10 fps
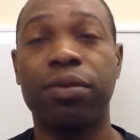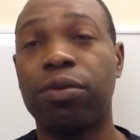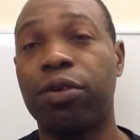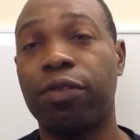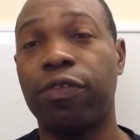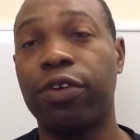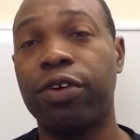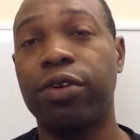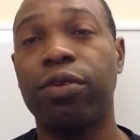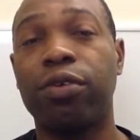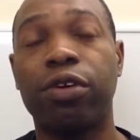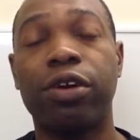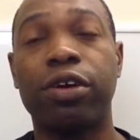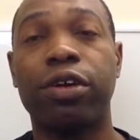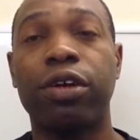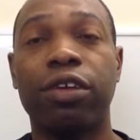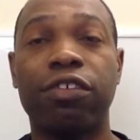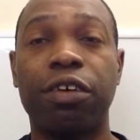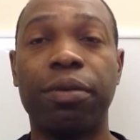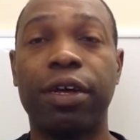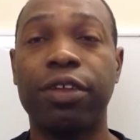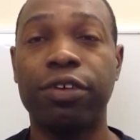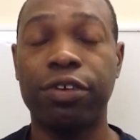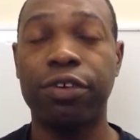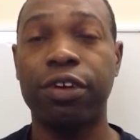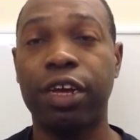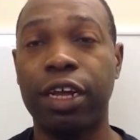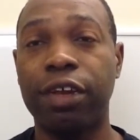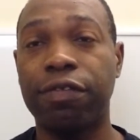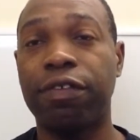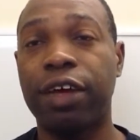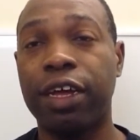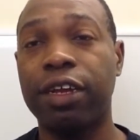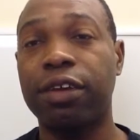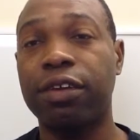or a vert or some other undefined